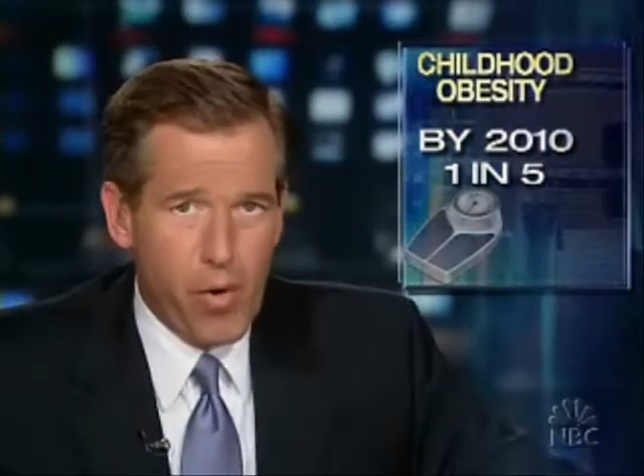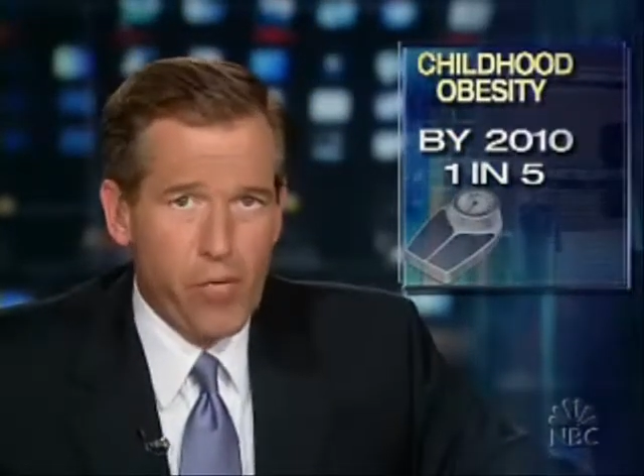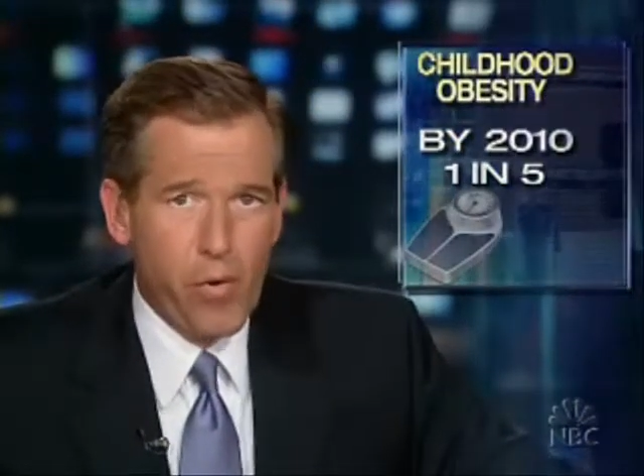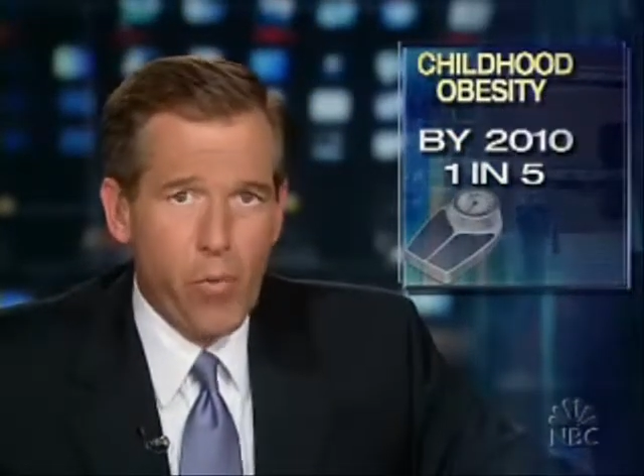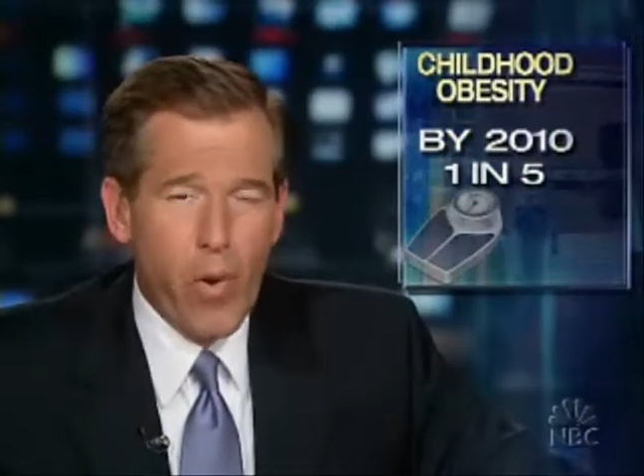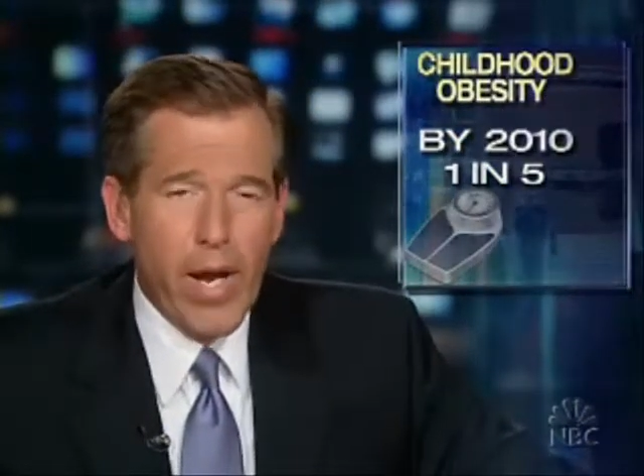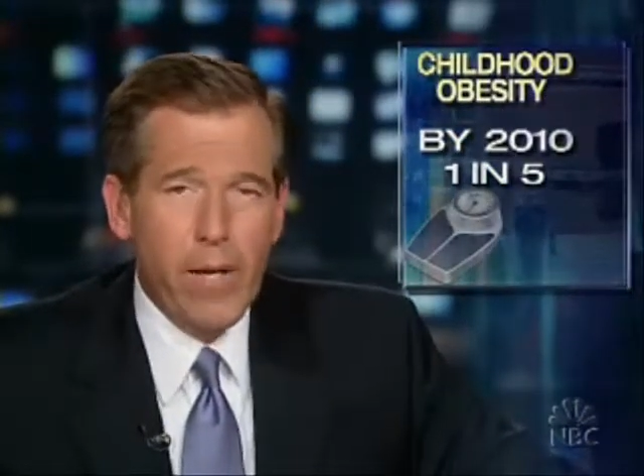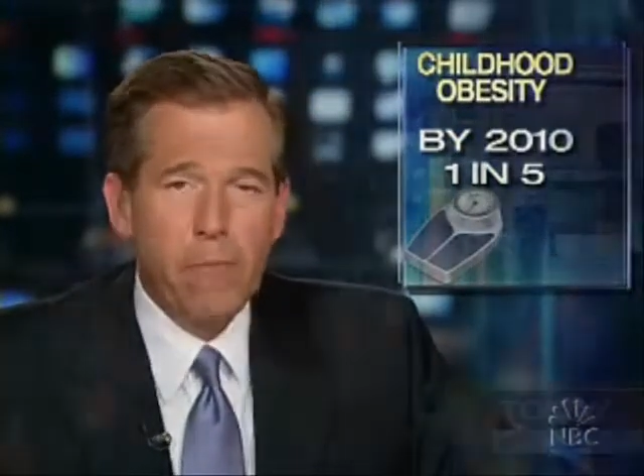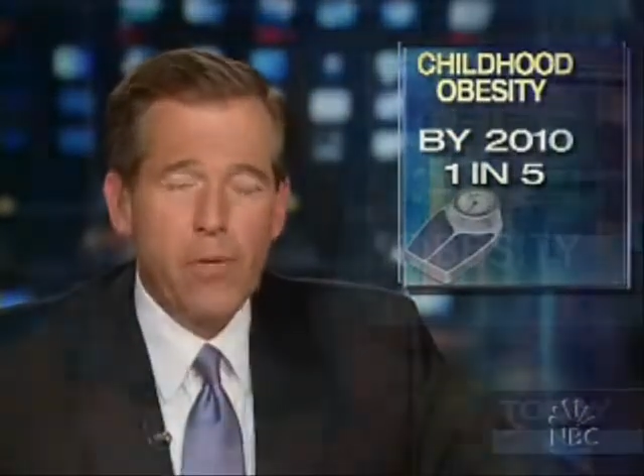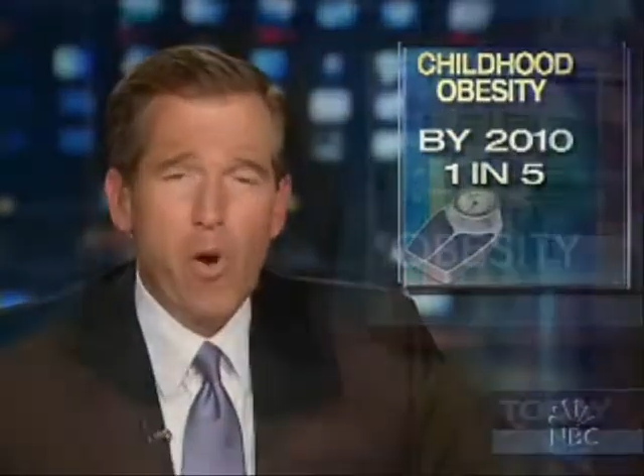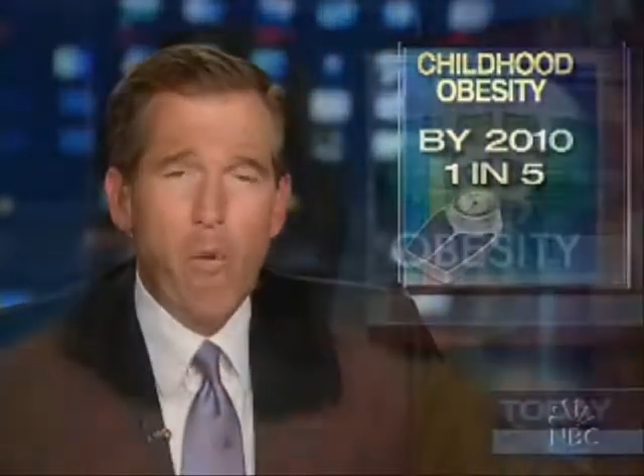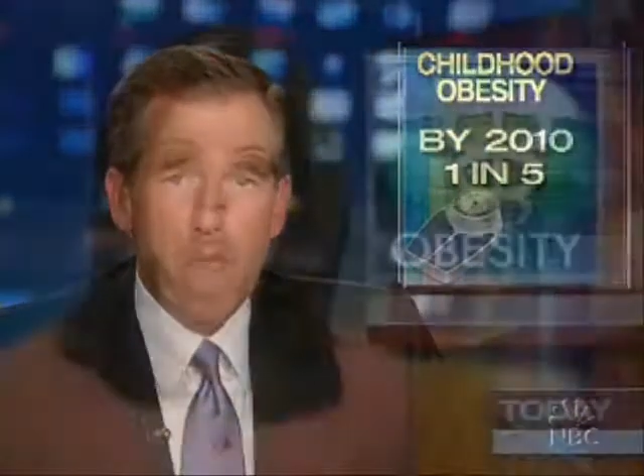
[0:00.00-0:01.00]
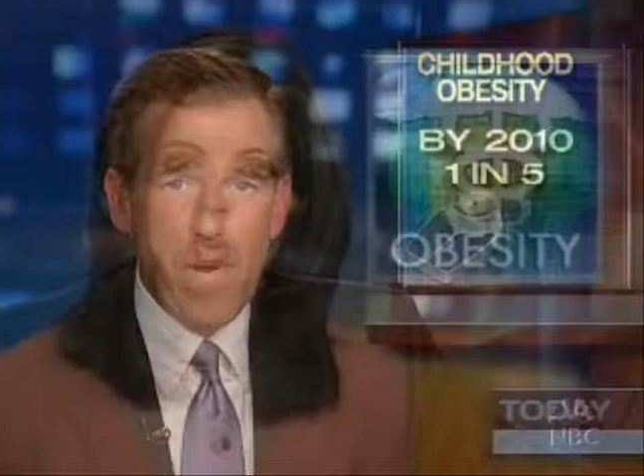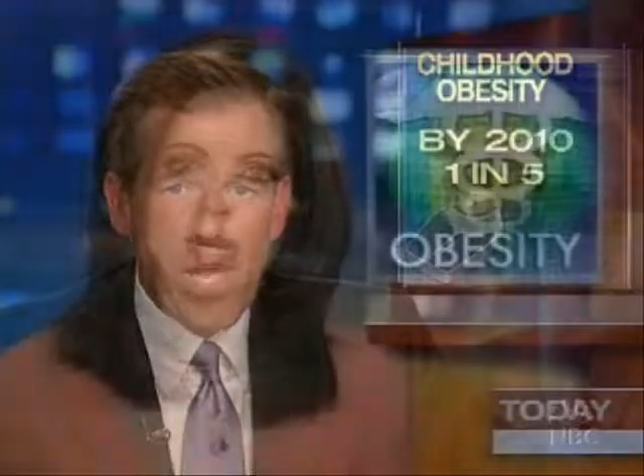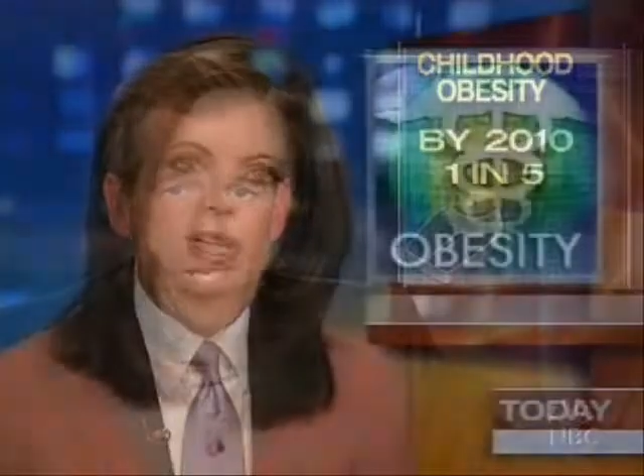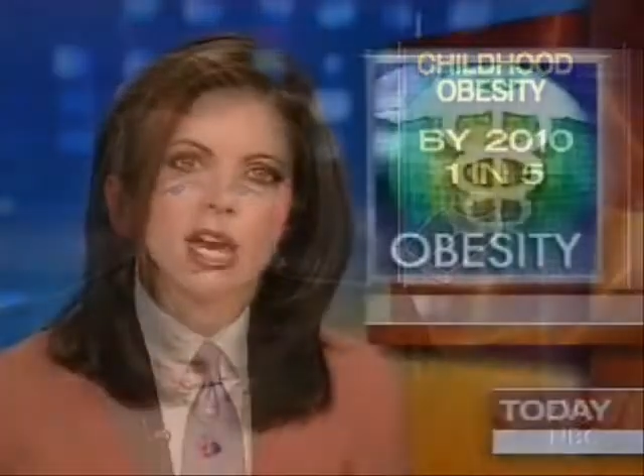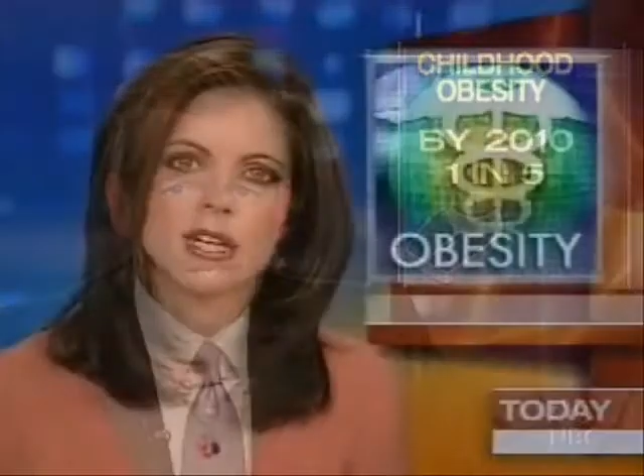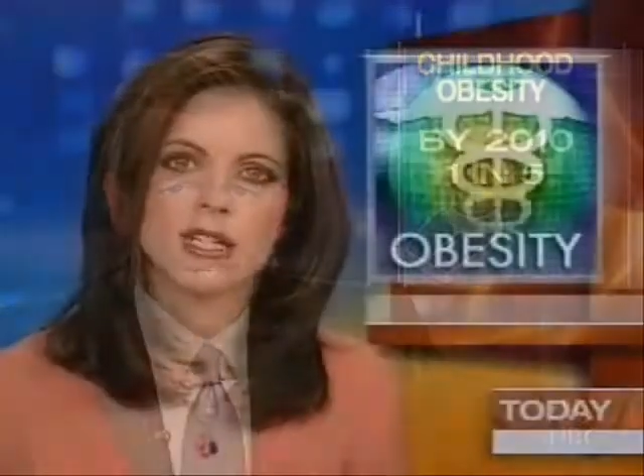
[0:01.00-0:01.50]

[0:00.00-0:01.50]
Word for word: overweight, a but obese. A report in